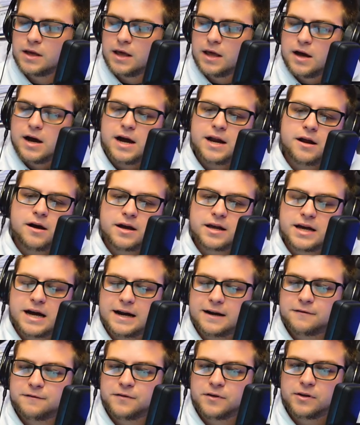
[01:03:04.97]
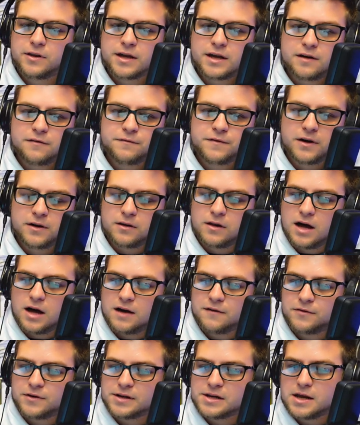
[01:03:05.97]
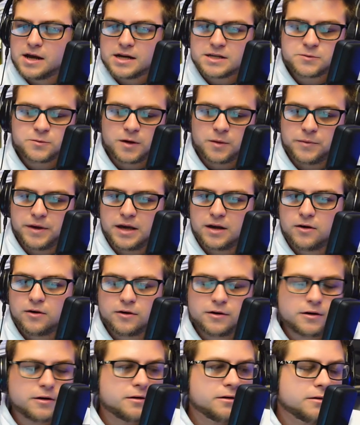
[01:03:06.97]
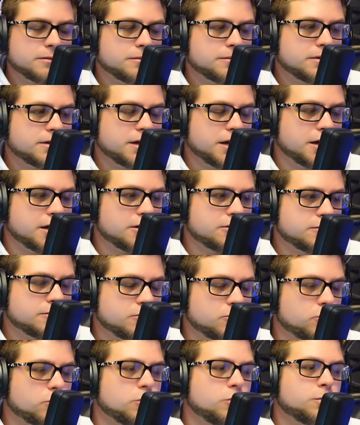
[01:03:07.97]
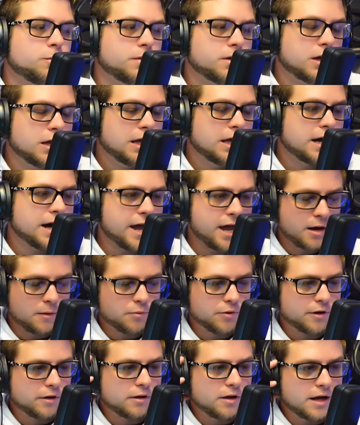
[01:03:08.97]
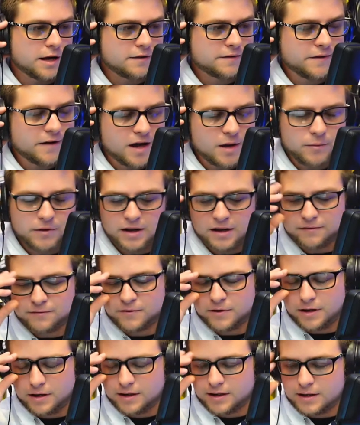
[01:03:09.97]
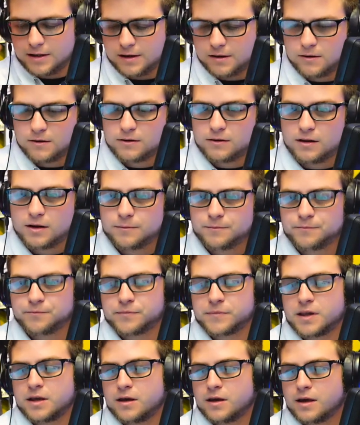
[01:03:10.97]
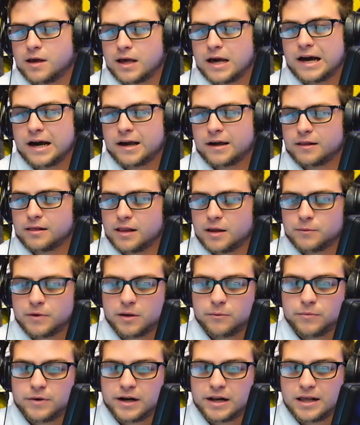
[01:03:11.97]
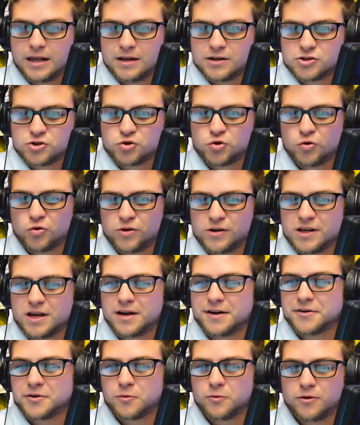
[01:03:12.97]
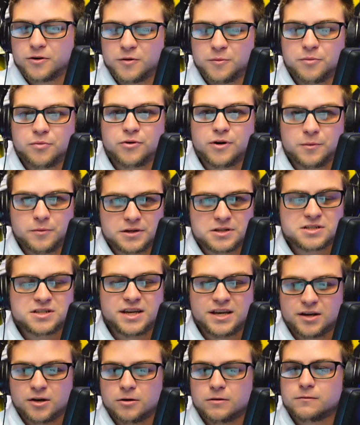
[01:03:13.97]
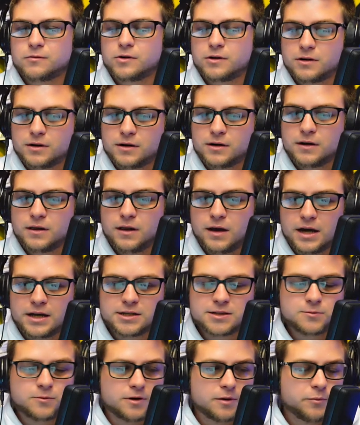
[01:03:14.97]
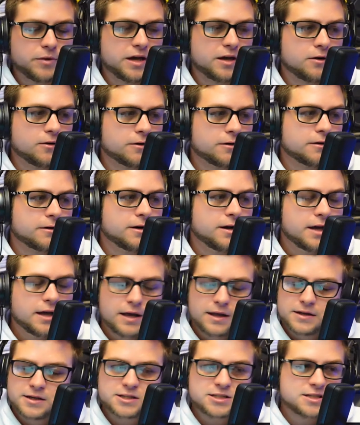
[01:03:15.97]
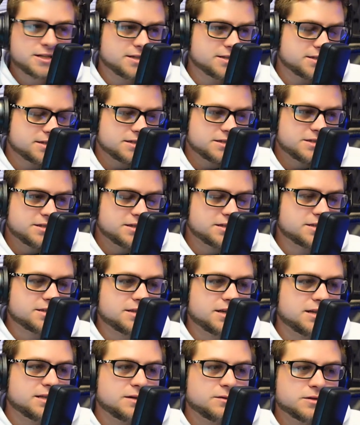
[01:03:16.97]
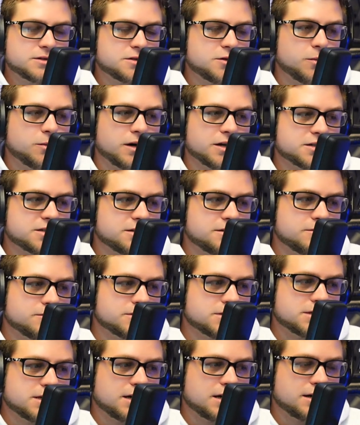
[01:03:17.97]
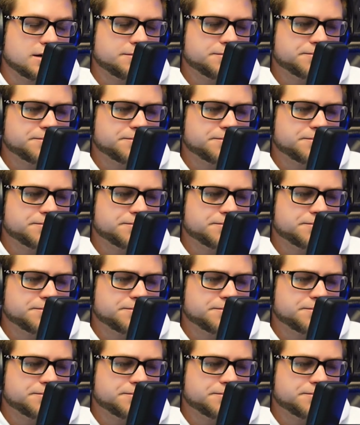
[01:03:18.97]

I know I kind of feel like I fell off on the I Just Want to Bang Harder, you know, group. I had to put a lot of time and effort into Kicker Club. I let my buddy Troy Underwood pretty much take over I just want to bang harder, just because it's just it, it, was too much, and it was uh,